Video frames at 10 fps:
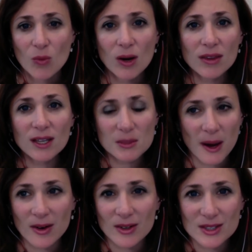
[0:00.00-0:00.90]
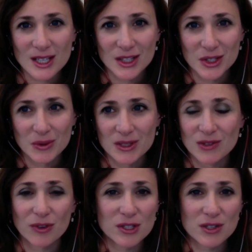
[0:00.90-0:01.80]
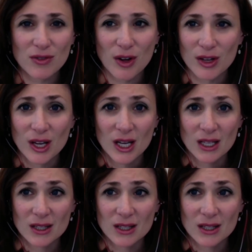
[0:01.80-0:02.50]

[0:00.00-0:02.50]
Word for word: One thing parents can do is first of all